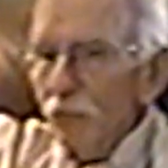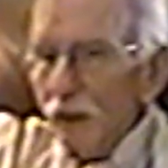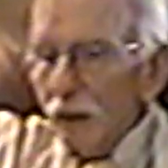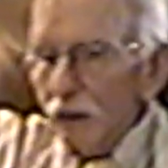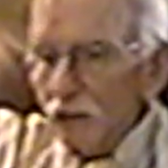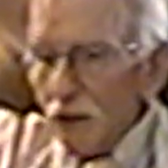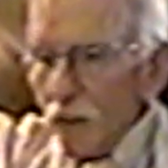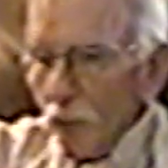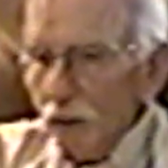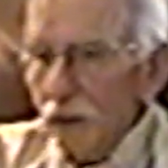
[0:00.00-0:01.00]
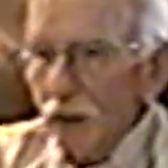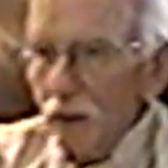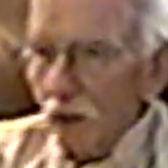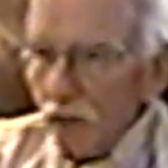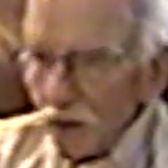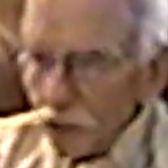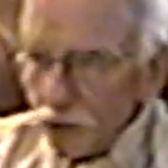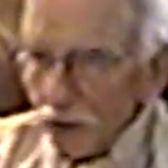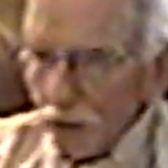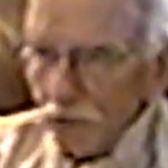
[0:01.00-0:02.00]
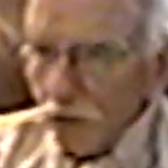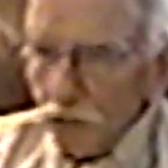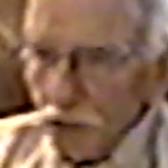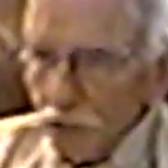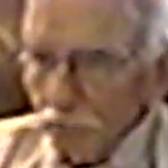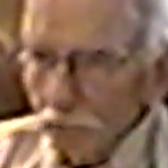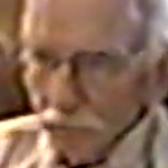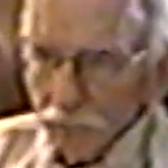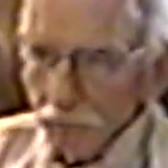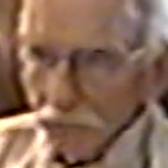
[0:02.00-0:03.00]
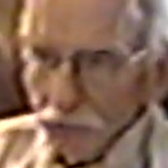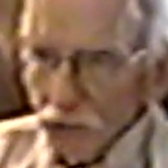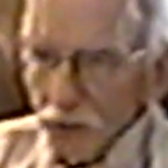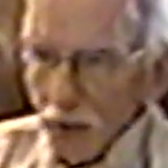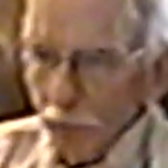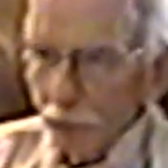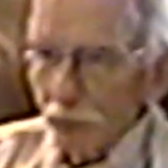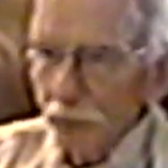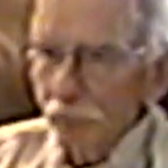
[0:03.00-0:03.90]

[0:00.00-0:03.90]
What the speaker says: And as I went down, I shot this snapper.